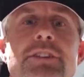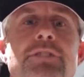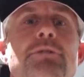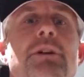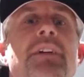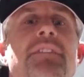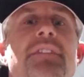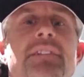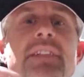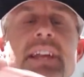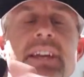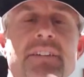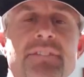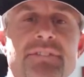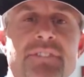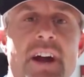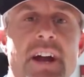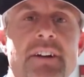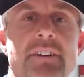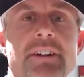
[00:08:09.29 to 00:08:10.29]
You got the lake of
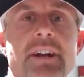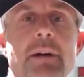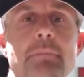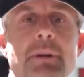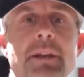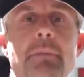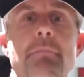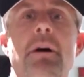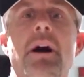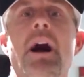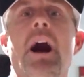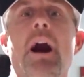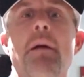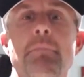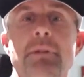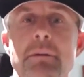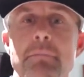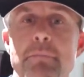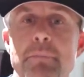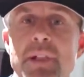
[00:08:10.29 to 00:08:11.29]
fire coming. I'm
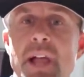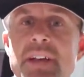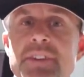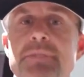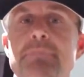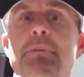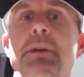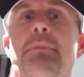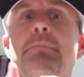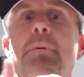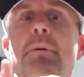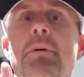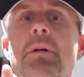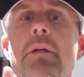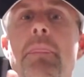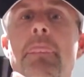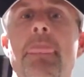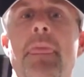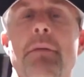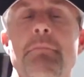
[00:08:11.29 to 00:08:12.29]
going to bless
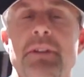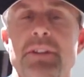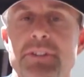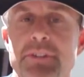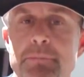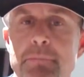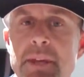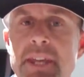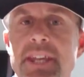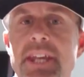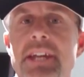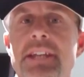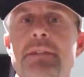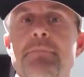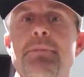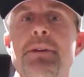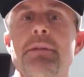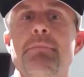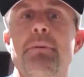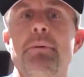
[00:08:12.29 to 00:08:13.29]
people. I'm going to speak
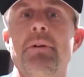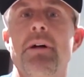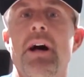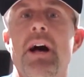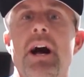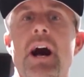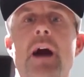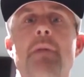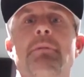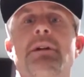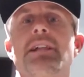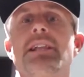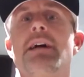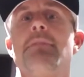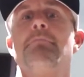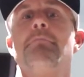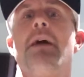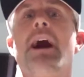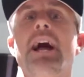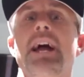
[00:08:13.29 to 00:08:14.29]
into people. I'm going to
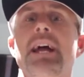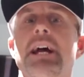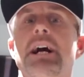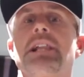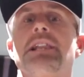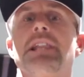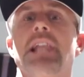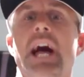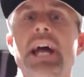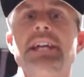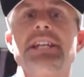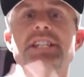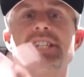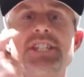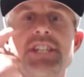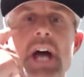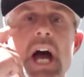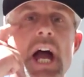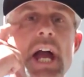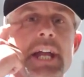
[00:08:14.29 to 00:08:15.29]
let my light
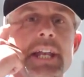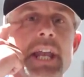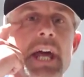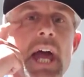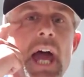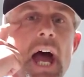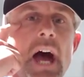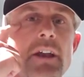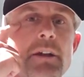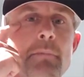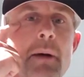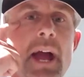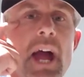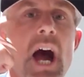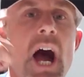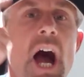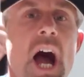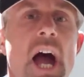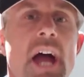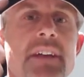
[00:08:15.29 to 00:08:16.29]
shine out of my
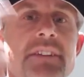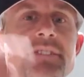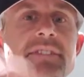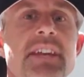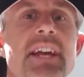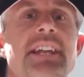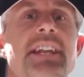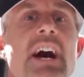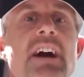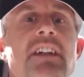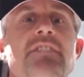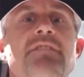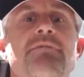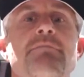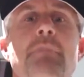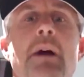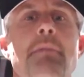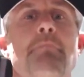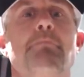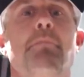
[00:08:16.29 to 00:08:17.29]
eyes and out
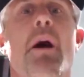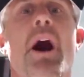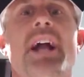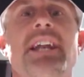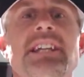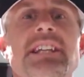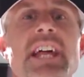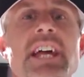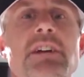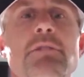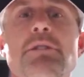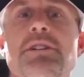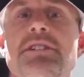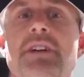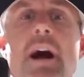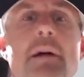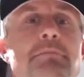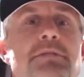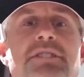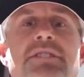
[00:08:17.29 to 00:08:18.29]
of my body
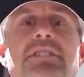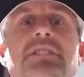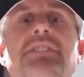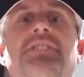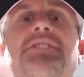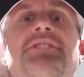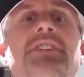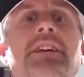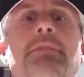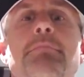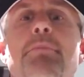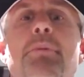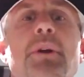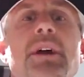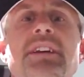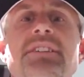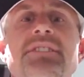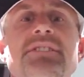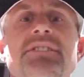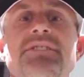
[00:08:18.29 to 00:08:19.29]
language. I'm just going to sing
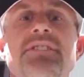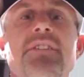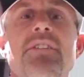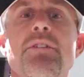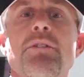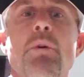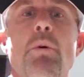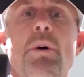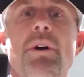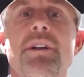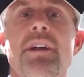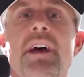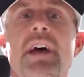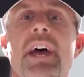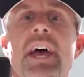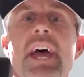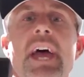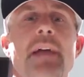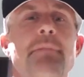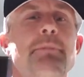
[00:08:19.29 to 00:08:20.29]
praises to the Lord.
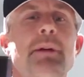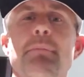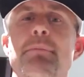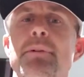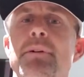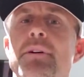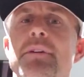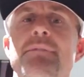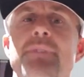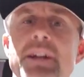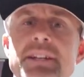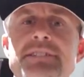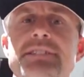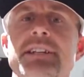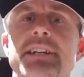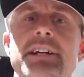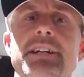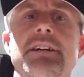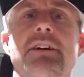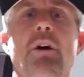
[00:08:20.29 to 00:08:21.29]
And people are
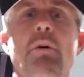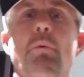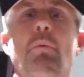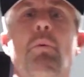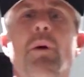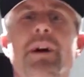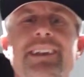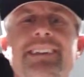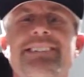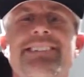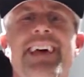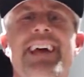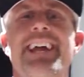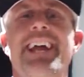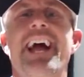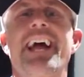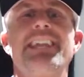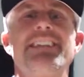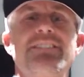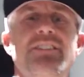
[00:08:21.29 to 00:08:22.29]
eventually going to go, what is
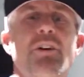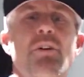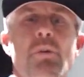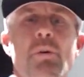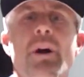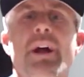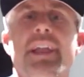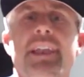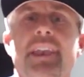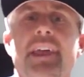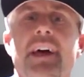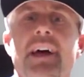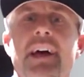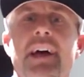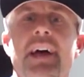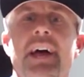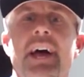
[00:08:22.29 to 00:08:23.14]
that guy doing?